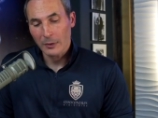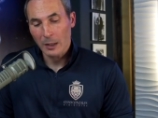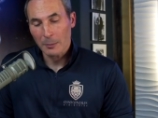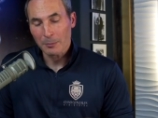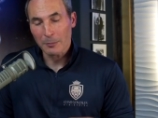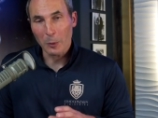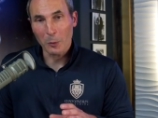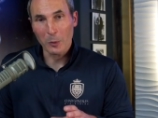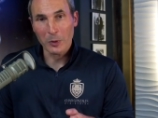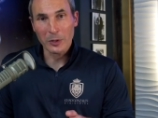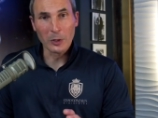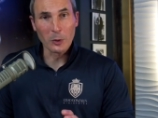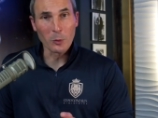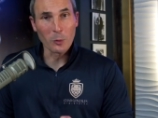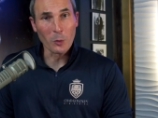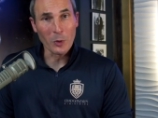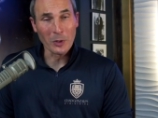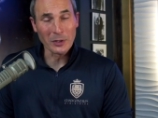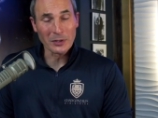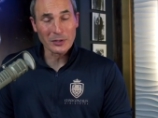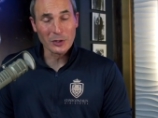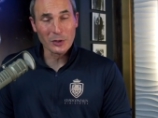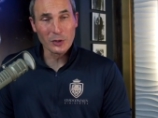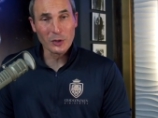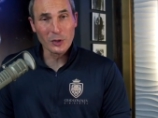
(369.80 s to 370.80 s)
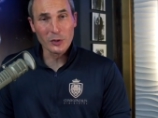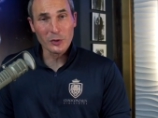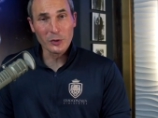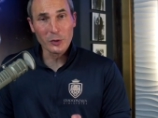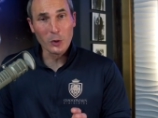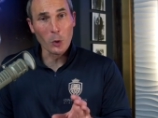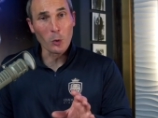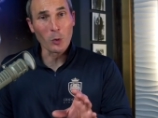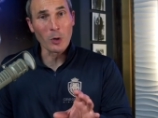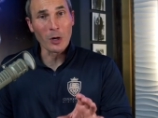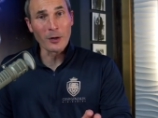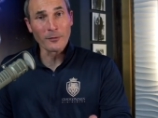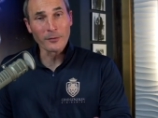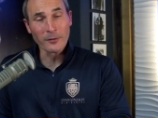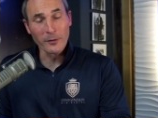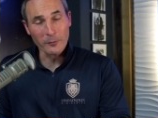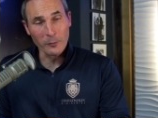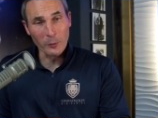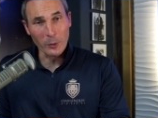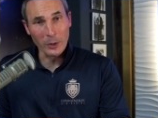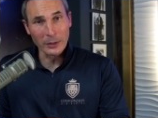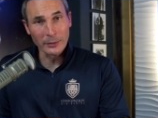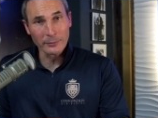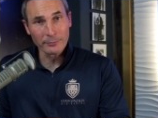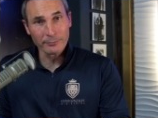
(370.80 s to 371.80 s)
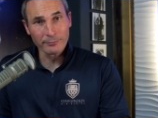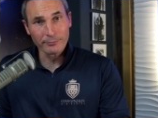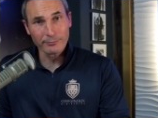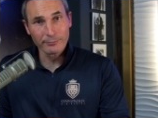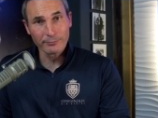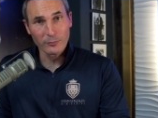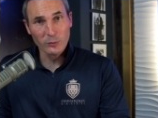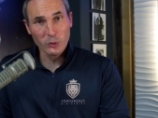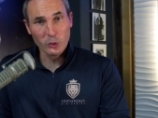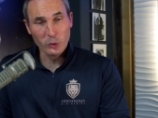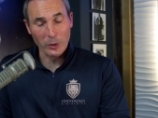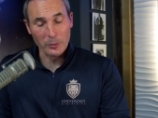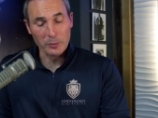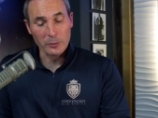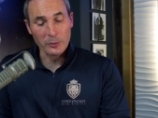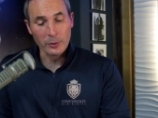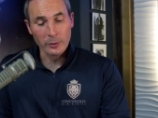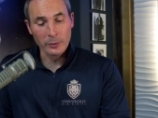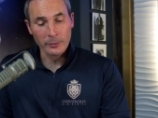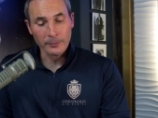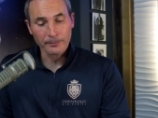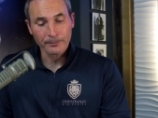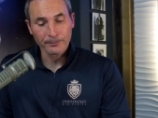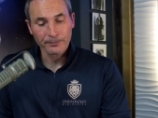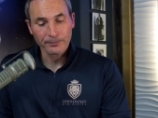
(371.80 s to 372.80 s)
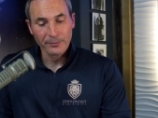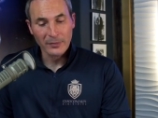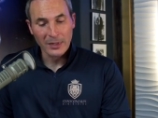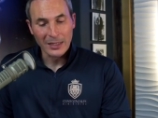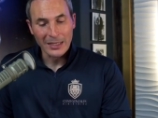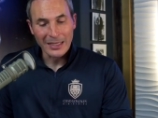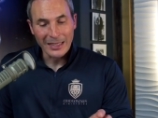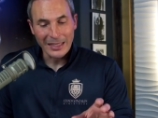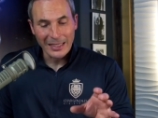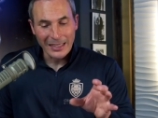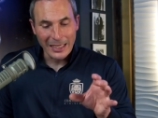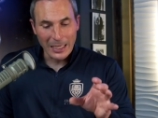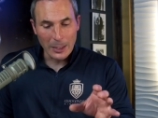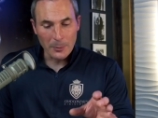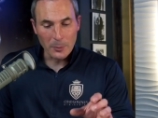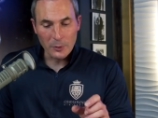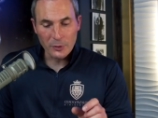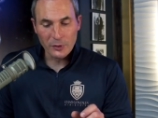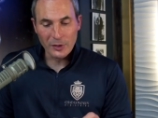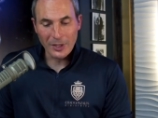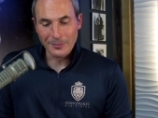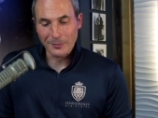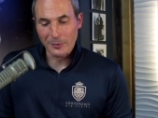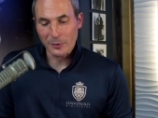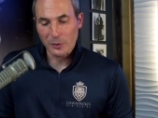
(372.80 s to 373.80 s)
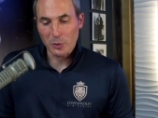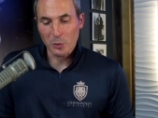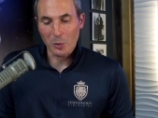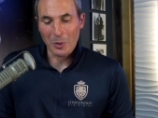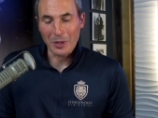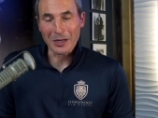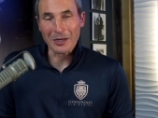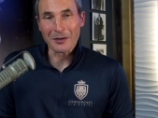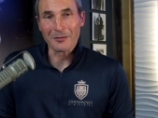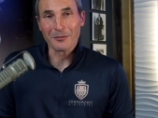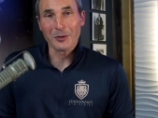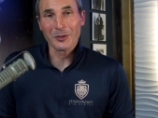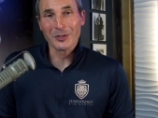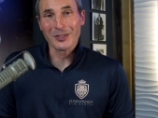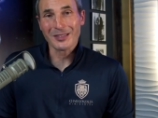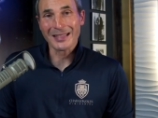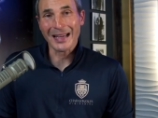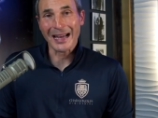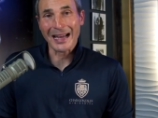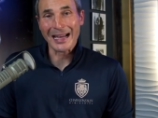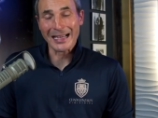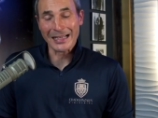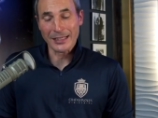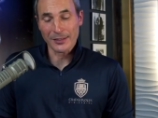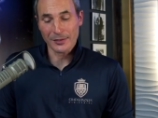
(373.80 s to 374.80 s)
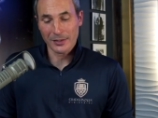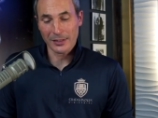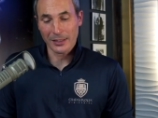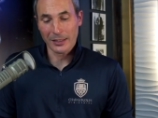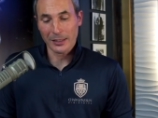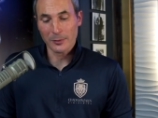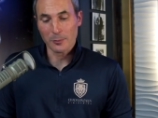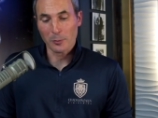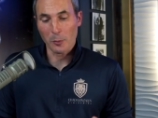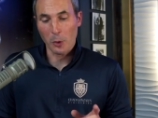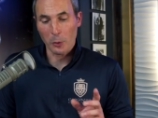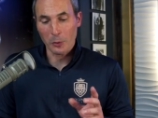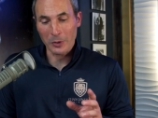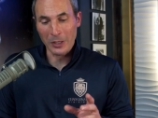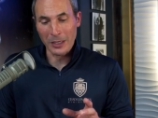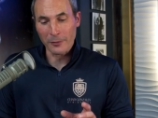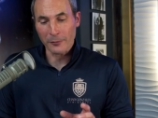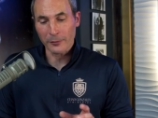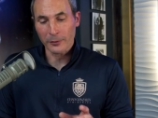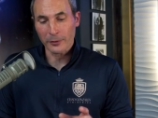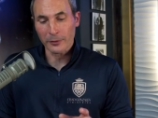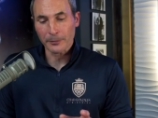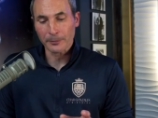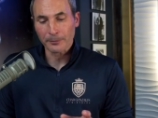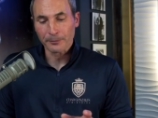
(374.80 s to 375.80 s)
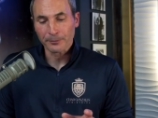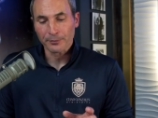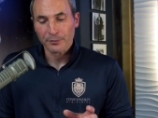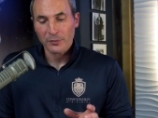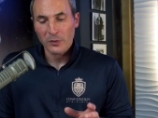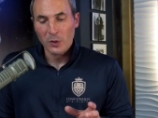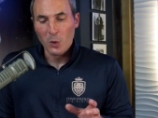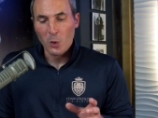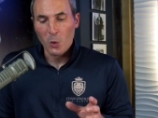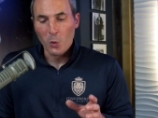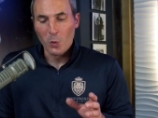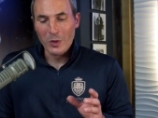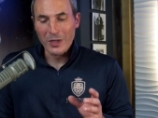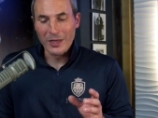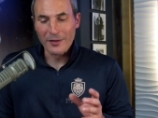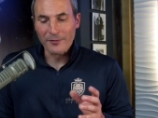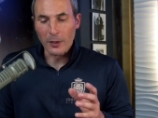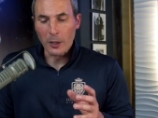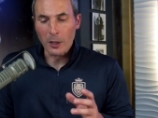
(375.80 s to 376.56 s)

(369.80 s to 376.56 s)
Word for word: But we don't want to just go off of one scripture. Hebrews chapter twelve, verse nine says, moreover, we have